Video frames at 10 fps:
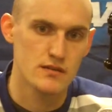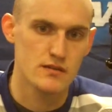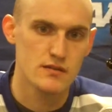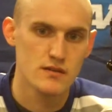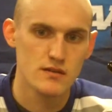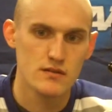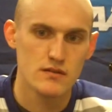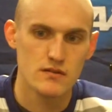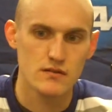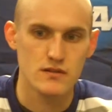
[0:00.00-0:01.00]
And
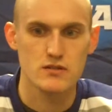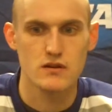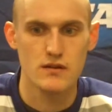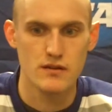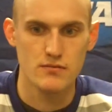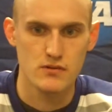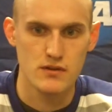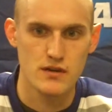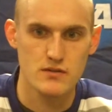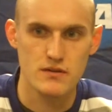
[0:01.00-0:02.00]
like Sean and I will
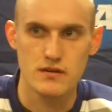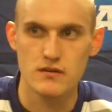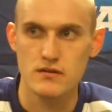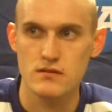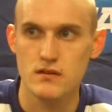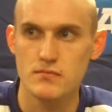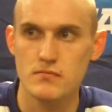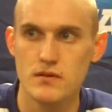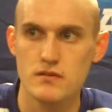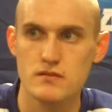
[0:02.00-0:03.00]
graduate here in a couple
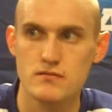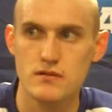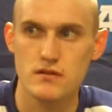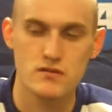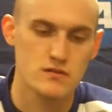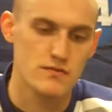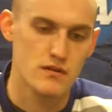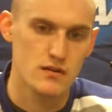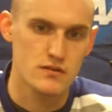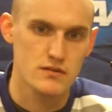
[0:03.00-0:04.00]
of months, and we're going to serve
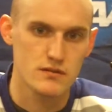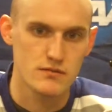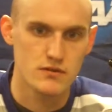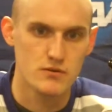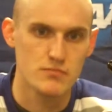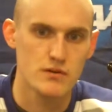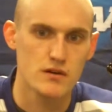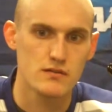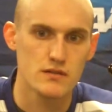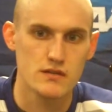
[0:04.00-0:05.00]
our country, and we're going to do it
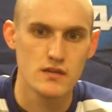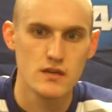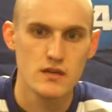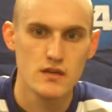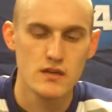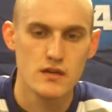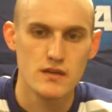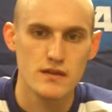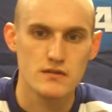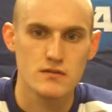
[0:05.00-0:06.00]
proudly,
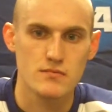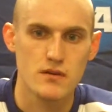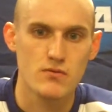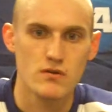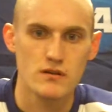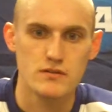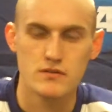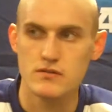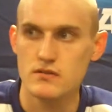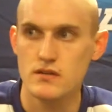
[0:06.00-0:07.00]
and that's something I wanted to do.